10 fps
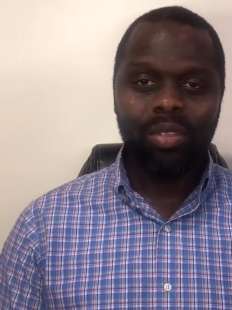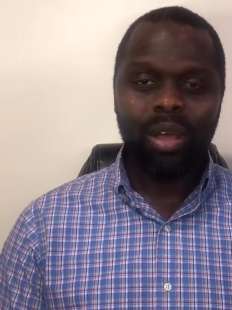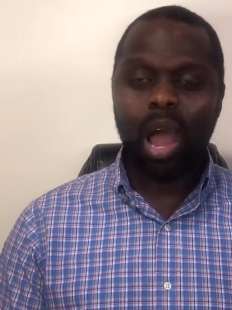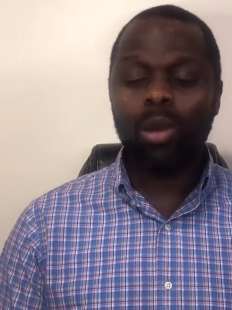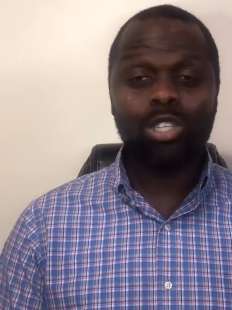
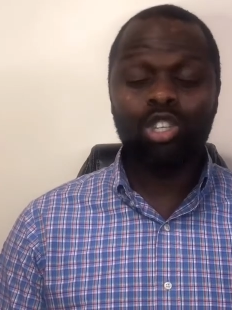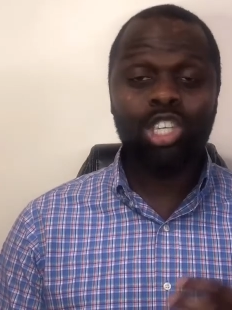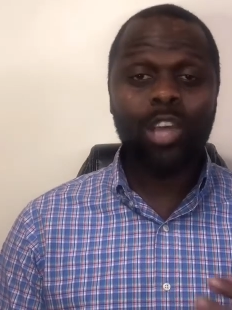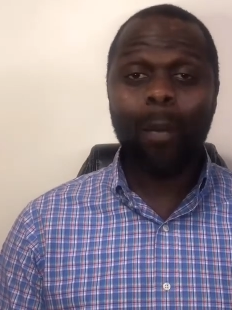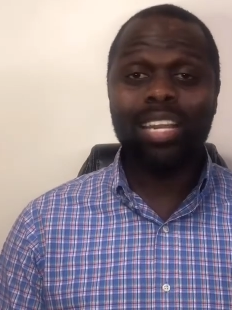I was on
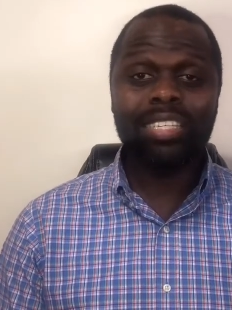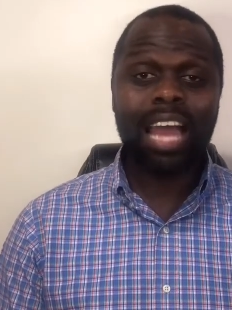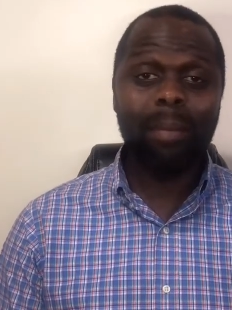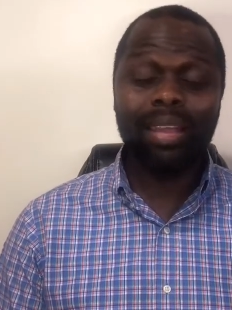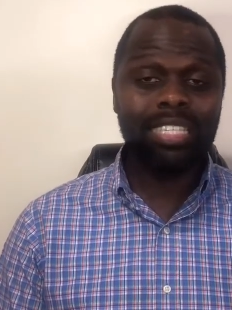so many
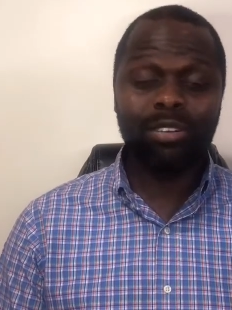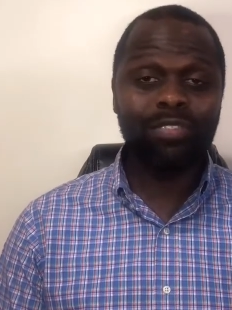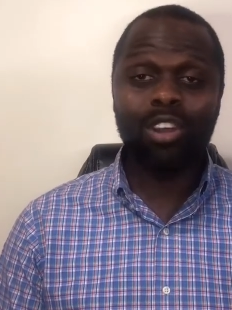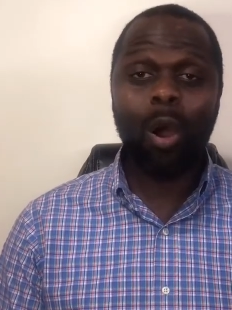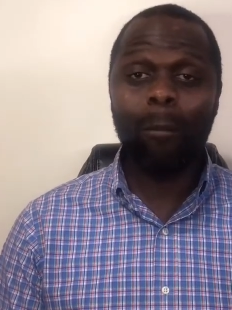tablets. It was
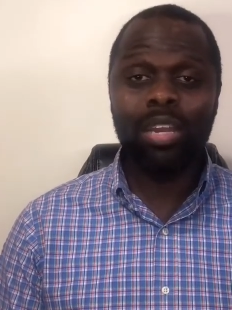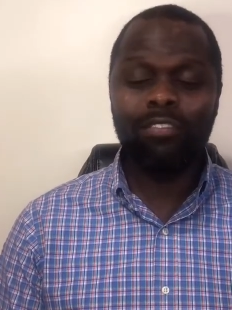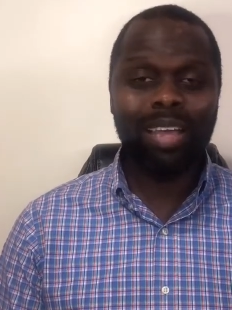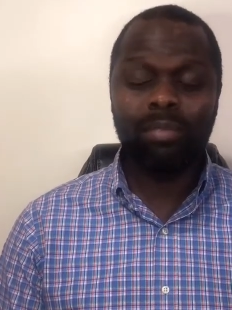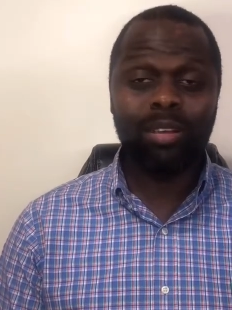even
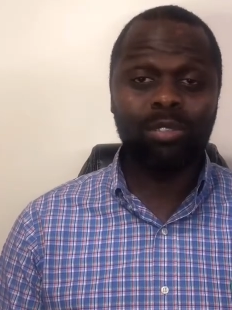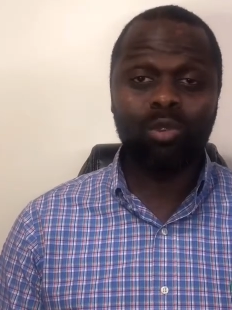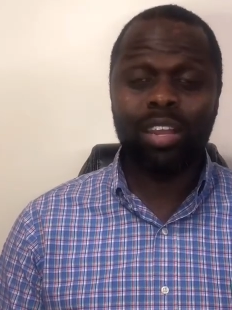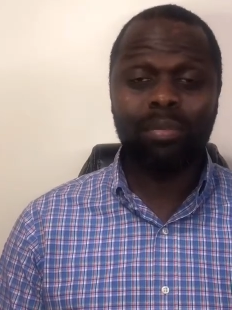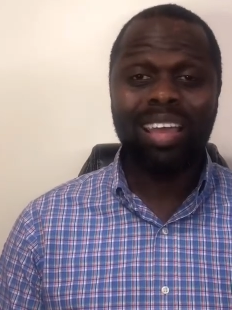unbelievable. I think I was
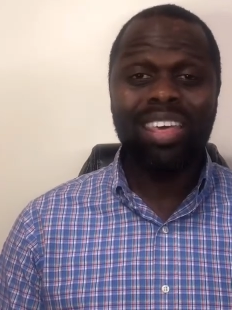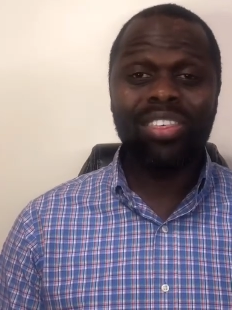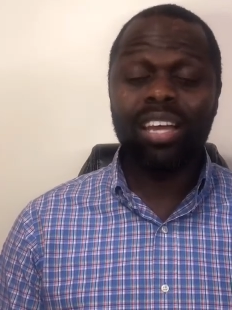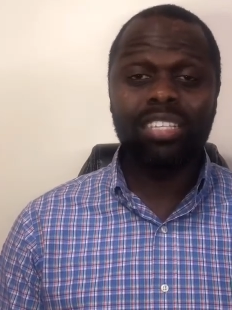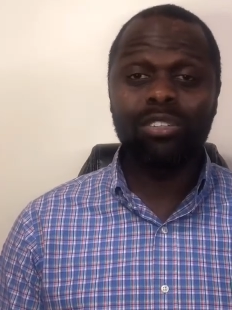swallowing like
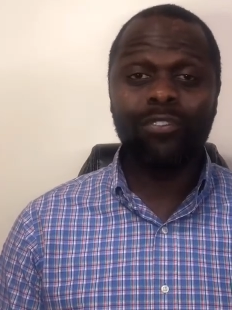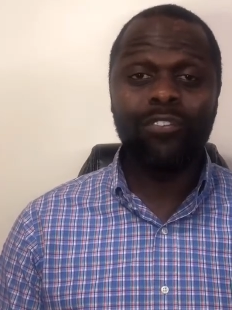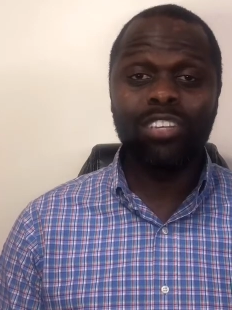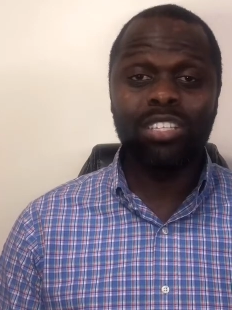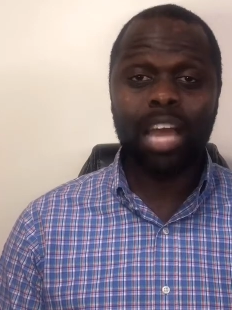13 to
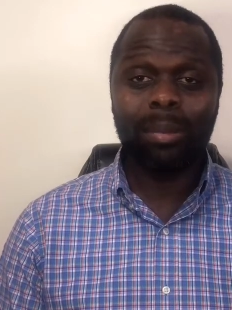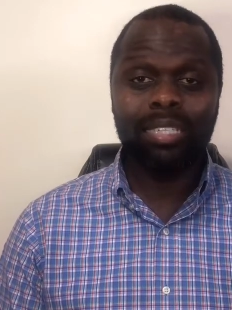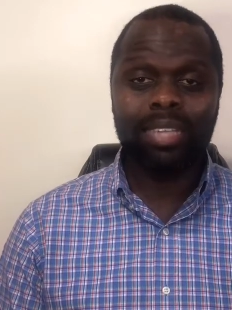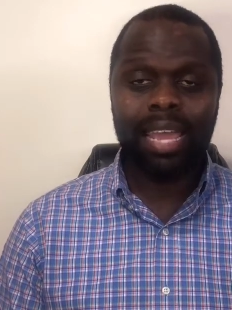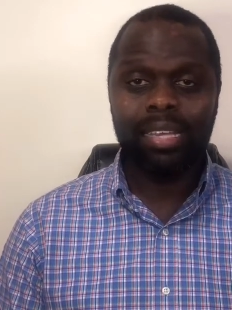15 tablets
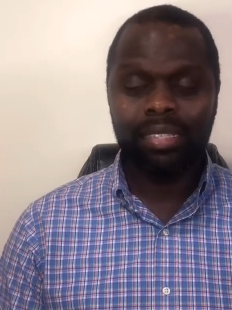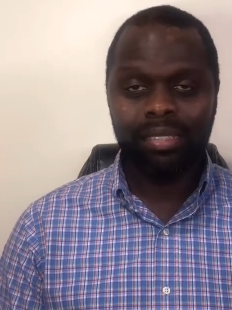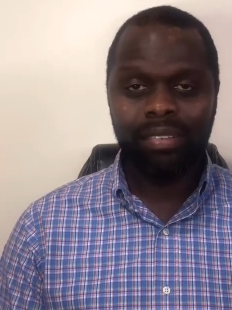a day.